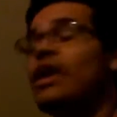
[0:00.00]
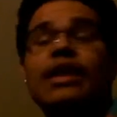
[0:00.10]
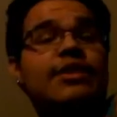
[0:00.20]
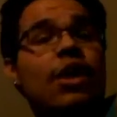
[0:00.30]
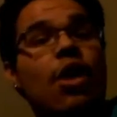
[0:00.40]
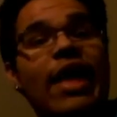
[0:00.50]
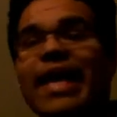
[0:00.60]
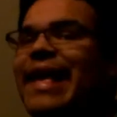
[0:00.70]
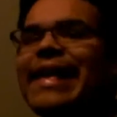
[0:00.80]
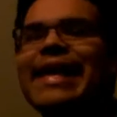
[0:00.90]
It
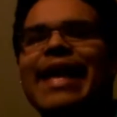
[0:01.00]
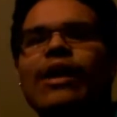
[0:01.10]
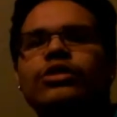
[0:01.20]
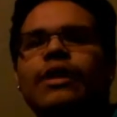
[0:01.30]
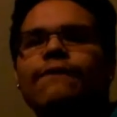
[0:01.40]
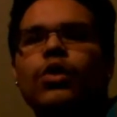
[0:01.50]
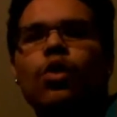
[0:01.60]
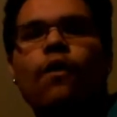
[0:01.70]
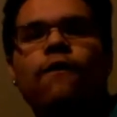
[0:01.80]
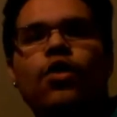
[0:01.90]
held up for
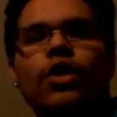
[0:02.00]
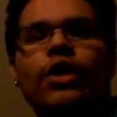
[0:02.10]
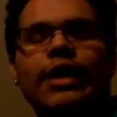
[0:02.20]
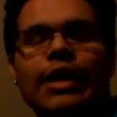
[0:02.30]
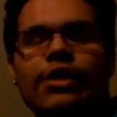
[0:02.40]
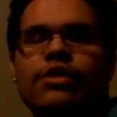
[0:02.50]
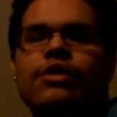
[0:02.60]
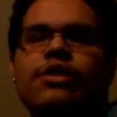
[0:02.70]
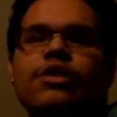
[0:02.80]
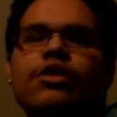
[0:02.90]
over a year.
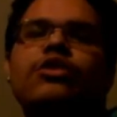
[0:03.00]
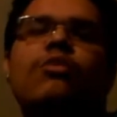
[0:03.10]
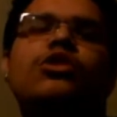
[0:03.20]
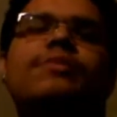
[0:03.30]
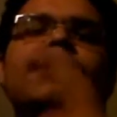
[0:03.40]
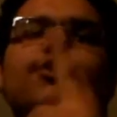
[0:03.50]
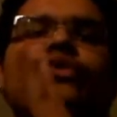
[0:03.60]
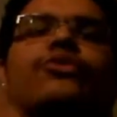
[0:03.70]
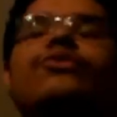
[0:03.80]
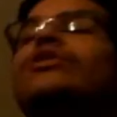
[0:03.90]
It's almost been
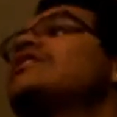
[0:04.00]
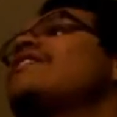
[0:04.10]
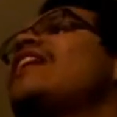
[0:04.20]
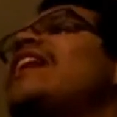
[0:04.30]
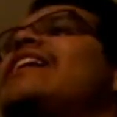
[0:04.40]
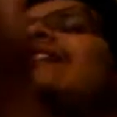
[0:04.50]
2 since I've had